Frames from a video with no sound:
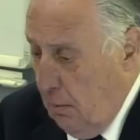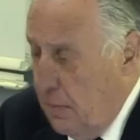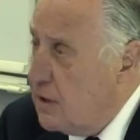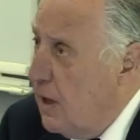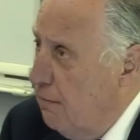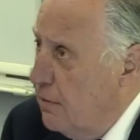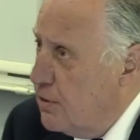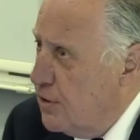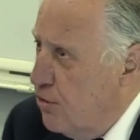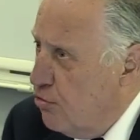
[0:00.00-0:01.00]
but
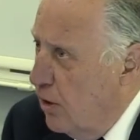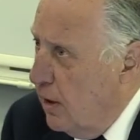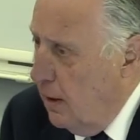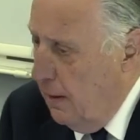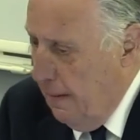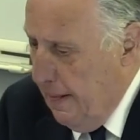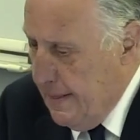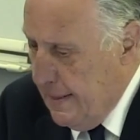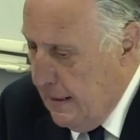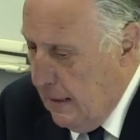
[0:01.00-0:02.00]
governed centrally.
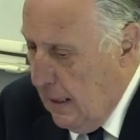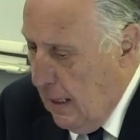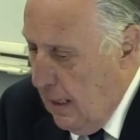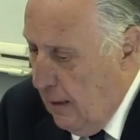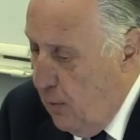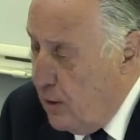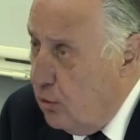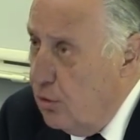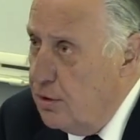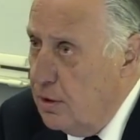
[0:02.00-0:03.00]
We
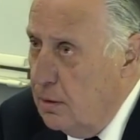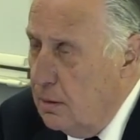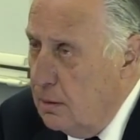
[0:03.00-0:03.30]
could